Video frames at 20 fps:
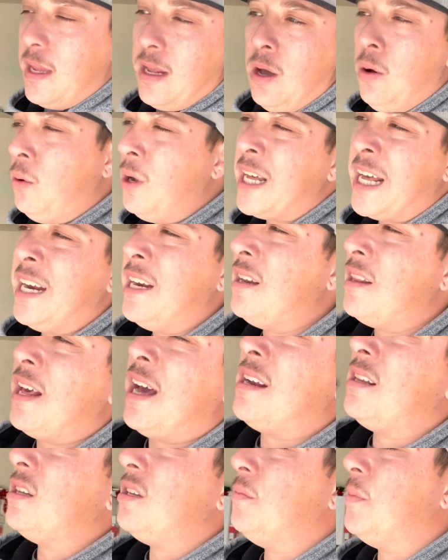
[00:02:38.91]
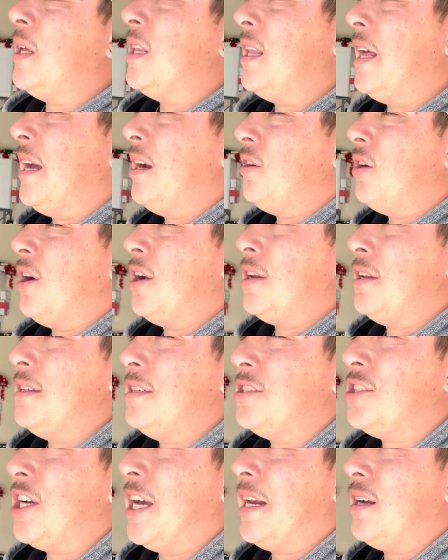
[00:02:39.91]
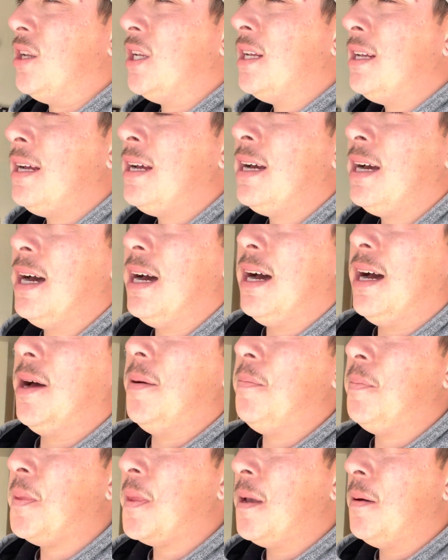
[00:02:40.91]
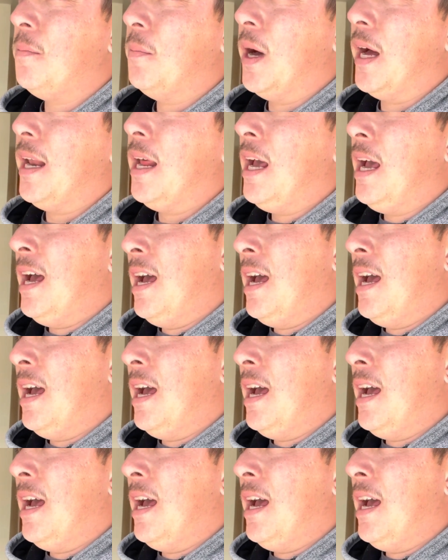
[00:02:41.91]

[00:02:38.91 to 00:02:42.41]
And we'll get into that a little bit later on in the channel. But